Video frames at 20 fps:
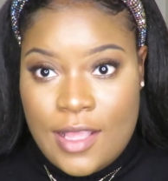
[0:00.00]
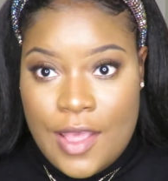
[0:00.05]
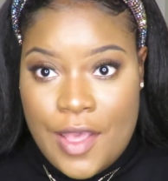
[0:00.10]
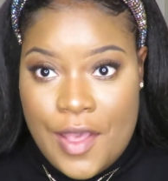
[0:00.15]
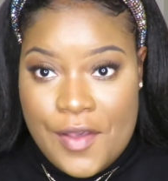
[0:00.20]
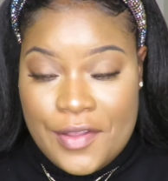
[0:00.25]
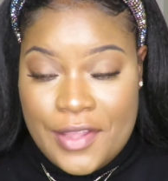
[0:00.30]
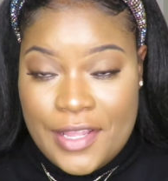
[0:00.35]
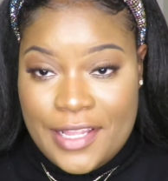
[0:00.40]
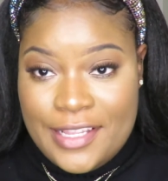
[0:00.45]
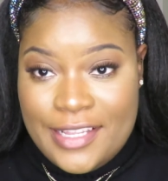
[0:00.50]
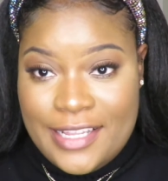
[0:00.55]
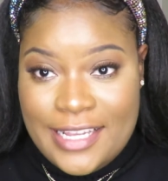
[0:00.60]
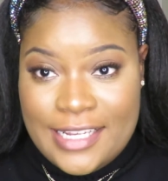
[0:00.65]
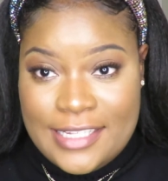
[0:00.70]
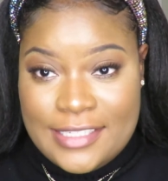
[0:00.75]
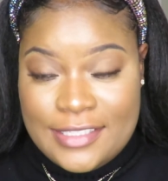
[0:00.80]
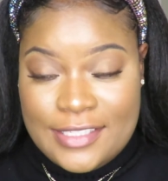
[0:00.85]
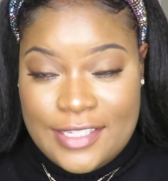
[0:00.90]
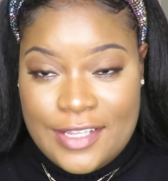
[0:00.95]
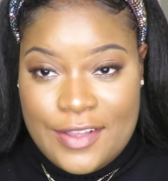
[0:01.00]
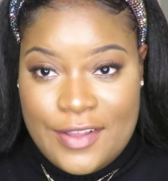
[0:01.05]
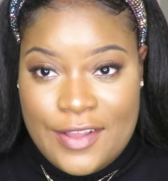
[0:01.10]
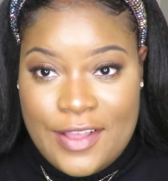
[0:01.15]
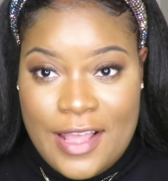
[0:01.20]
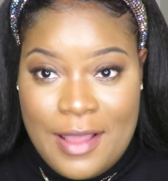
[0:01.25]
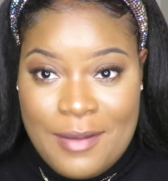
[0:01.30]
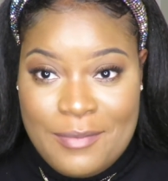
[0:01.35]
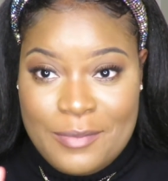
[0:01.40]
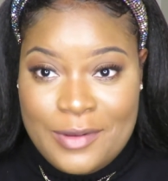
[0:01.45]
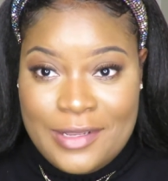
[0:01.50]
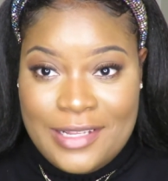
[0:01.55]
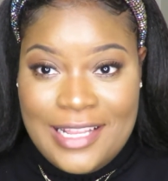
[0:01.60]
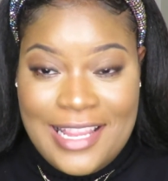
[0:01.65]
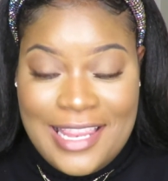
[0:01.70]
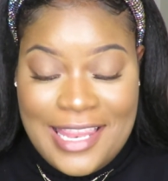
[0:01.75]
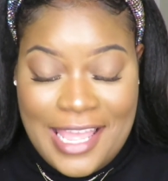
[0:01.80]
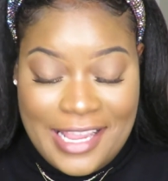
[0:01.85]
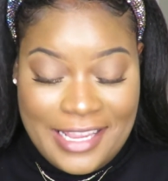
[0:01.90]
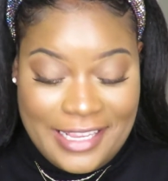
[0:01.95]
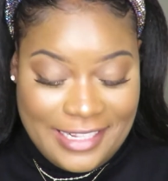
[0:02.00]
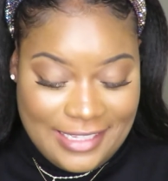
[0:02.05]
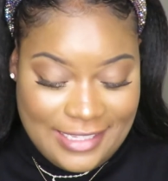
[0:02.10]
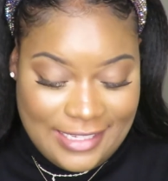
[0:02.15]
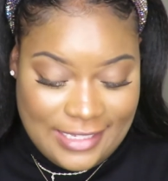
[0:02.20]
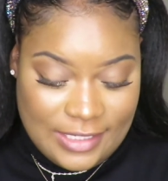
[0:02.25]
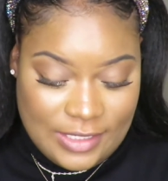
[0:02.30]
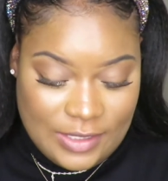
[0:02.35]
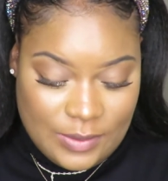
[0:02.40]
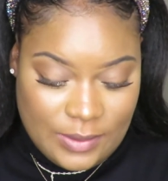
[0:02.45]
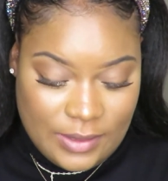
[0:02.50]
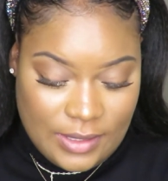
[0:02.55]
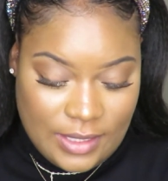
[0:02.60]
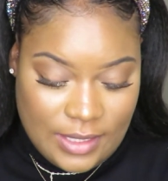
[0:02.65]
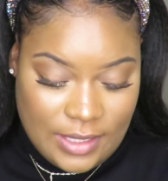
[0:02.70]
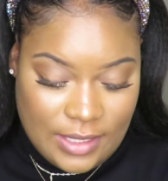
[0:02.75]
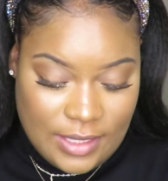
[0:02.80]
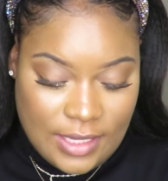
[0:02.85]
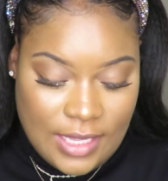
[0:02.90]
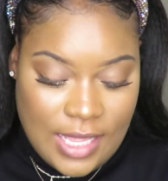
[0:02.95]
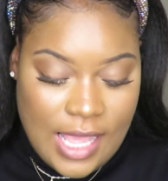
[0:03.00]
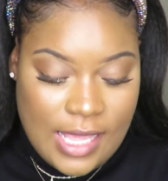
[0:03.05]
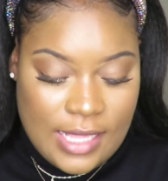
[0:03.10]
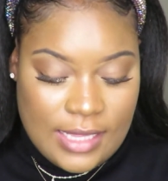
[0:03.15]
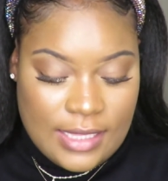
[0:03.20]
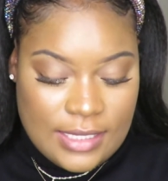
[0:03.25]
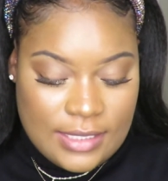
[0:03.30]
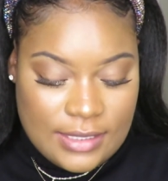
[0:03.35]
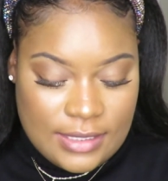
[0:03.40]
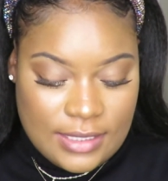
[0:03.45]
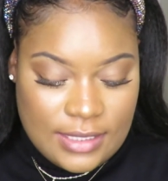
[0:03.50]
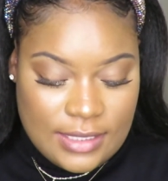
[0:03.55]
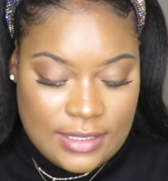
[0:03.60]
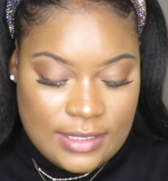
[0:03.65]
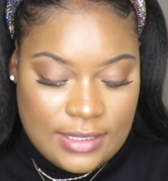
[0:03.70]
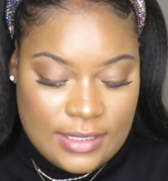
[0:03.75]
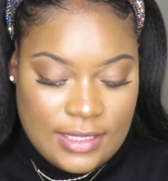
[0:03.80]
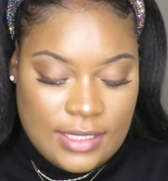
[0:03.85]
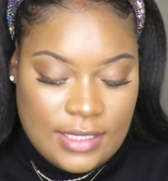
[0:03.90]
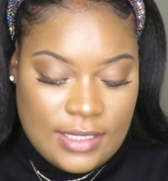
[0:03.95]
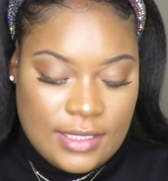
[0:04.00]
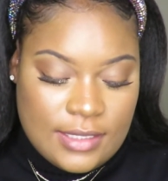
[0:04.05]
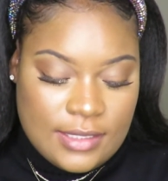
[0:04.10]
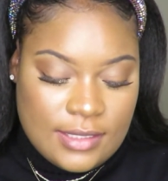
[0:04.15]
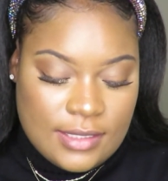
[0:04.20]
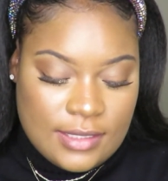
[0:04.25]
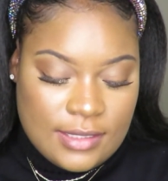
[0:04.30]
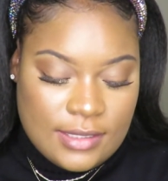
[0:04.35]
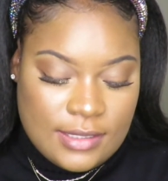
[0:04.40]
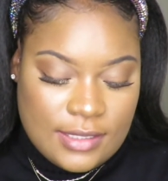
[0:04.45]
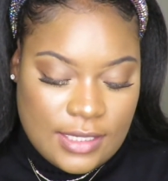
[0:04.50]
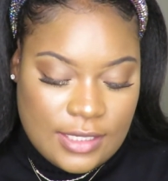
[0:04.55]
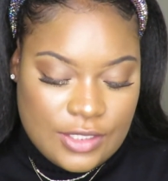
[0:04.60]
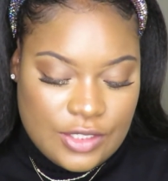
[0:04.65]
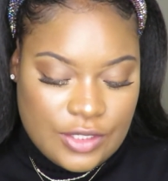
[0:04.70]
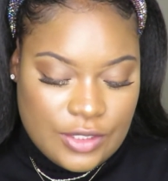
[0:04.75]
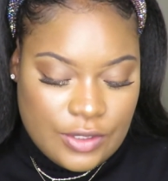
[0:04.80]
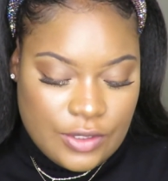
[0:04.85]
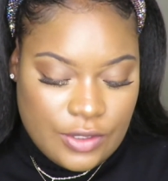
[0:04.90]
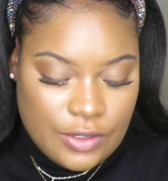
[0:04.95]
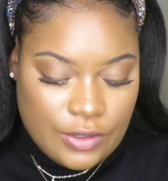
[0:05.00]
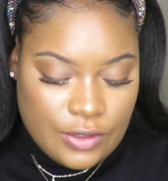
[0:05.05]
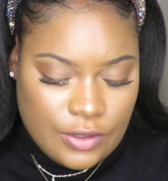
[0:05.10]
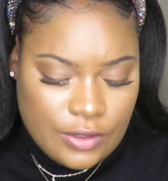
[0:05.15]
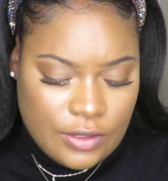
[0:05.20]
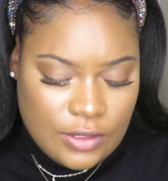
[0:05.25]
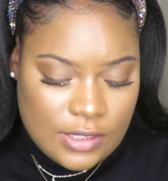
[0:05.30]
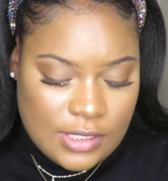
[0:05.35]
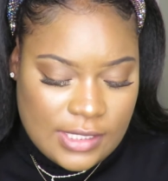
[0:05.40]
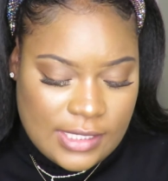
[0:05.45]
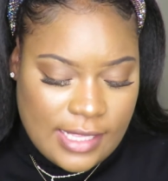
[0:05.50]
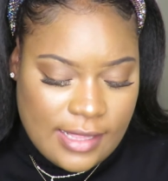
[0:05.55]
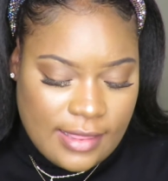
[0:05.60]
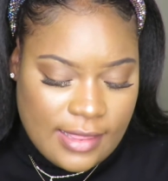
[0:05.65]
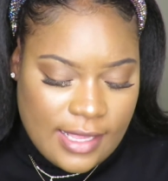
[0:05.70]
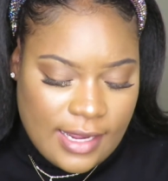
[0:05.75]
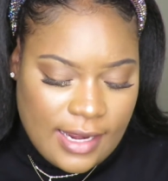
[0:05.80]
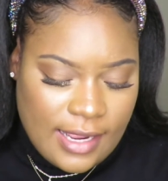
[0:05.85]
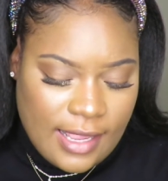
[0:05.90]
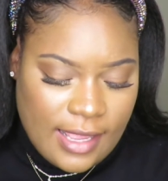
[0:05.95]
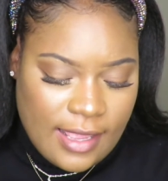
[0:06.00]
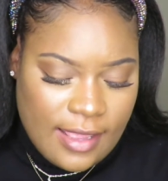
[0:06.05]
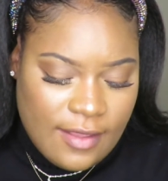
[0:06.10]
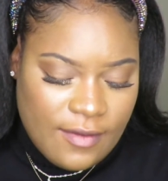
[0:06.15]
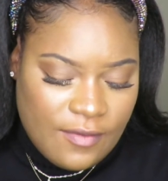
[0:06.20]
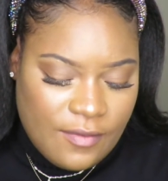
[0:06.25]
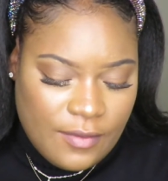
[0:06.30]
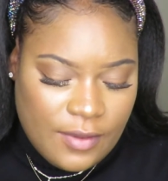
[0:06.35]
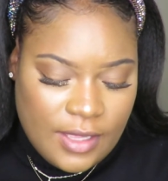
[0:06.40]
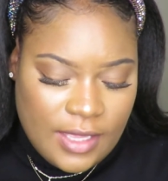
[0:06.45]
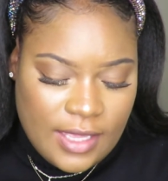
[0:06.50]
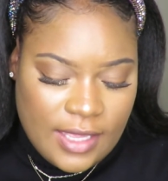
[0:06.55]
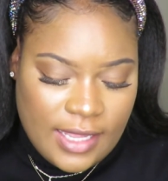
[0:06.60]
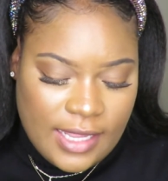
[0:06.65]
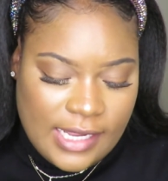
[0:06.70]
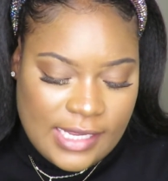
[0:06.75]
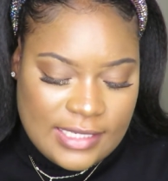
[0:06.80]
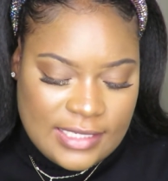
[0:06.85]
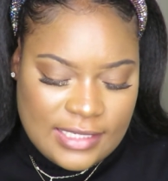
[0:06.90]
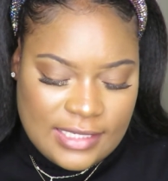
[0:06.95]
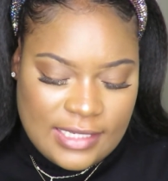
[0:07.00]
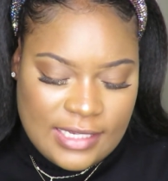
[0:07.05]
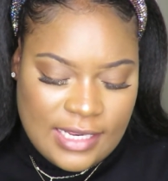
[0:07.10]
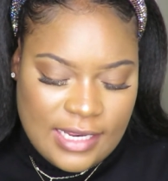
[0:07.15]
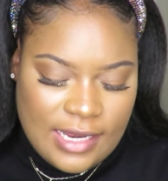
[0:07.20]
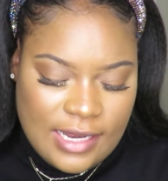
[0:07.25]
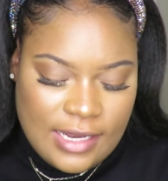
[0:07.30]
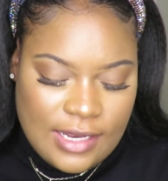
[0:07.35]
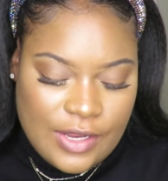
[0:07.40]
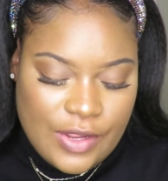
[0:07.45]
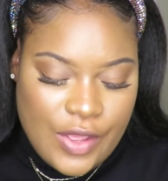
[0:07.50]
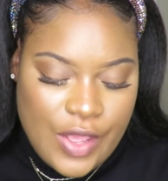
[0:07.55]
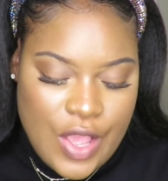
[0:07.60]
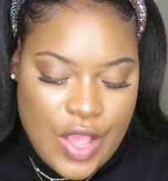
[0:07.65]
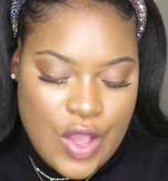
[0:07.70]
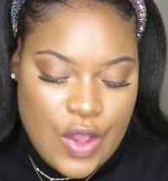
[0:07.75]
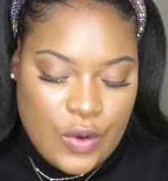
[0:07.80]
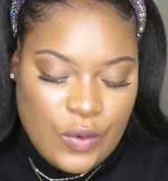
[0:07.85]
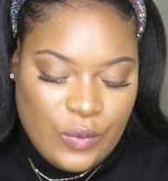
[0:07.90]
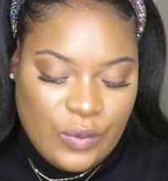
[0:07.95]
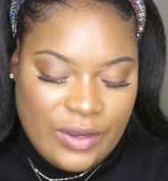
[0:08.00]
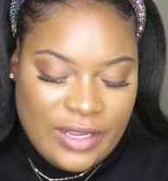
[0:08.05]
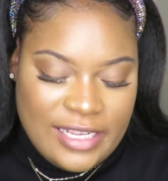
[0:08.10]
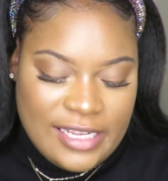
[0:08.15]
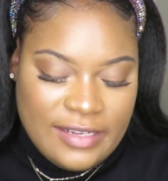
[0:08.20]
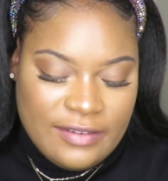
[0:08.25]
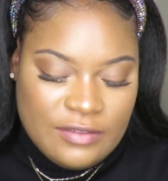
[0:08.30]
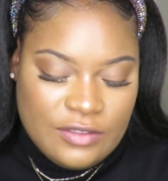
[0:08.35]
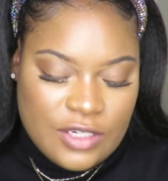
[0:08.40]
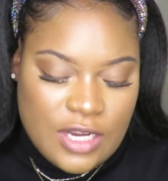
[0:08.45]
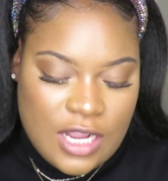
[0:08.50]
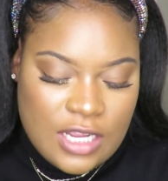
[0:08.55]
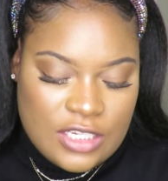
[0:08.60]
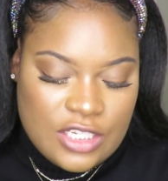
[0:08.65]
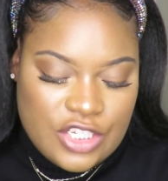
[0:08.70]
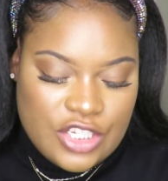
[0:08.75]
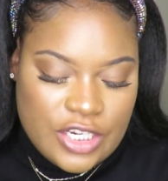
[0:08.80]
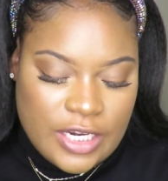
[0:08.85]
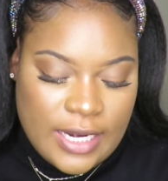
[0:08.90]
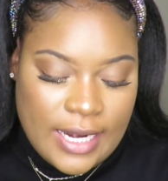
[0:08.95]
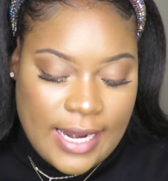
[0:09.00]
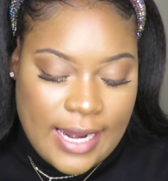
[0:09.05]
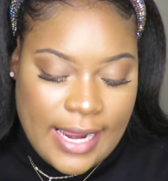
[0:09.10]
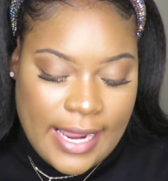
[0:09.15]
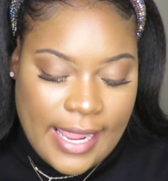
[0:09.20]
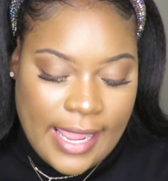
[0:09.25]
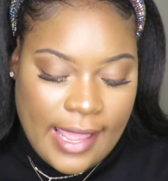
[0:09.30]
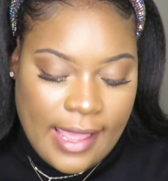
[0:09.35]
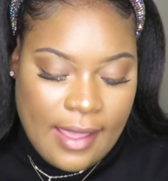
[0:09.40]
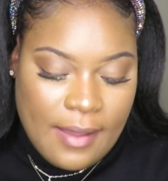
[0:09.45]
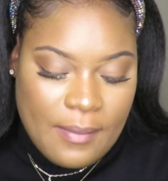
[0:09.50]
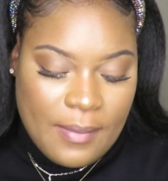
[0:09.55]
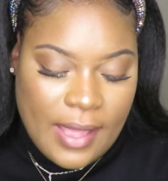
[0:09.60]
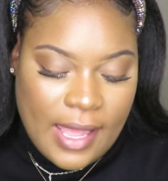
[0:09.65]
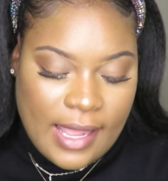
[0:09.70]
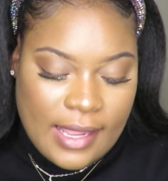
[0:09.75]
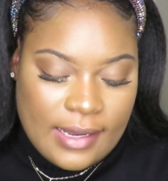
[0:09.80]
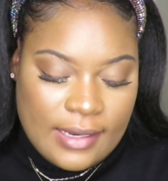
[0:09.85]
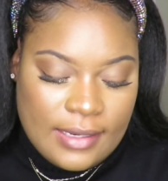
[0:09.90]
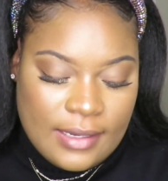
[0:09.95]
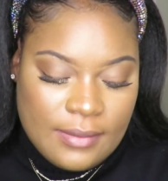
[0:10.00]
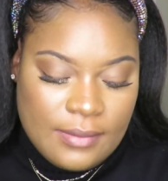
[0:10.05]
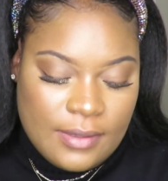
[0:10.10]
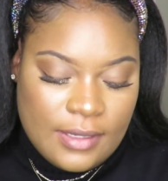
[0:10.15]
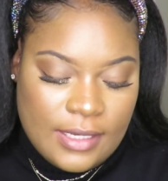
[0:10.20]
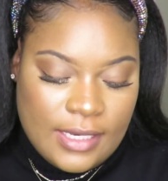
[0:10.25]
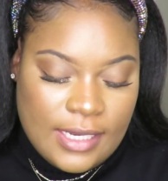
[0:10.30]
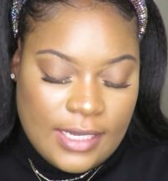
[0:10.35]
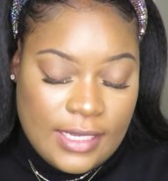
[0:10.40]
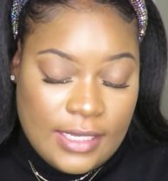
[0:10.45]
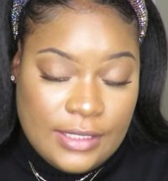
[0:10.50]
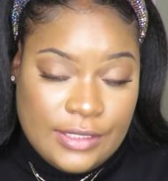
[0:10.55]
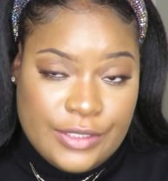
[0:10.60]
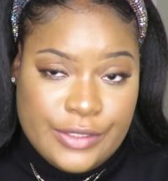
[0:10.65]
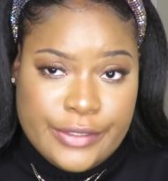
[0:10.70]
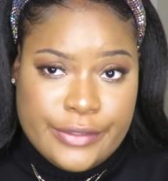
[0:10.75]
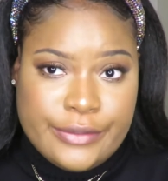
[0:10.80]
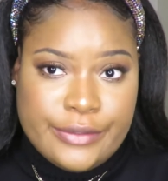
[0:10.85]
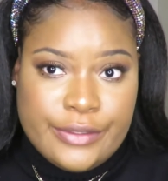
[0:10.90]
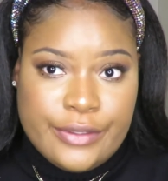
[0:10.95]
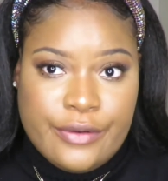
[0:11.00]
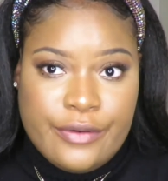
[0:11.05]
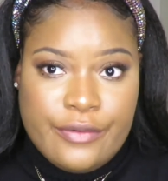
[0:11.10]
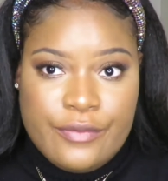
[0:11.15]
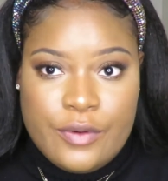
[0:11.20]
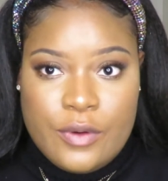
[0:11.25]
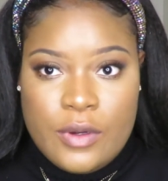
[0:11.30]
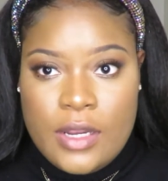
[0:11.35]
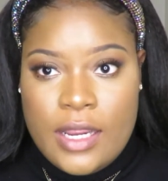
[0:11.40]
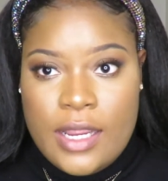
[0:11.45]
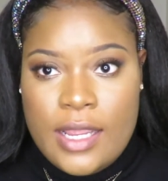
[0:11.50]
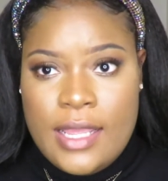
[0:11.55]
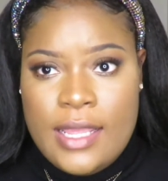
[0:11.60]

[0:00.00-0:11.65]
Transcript: Okay, yeah, so I'm really liking this wig. This is the Sensational Synthetic Cap Wig Instant Weave Drawstring Cap IWD 004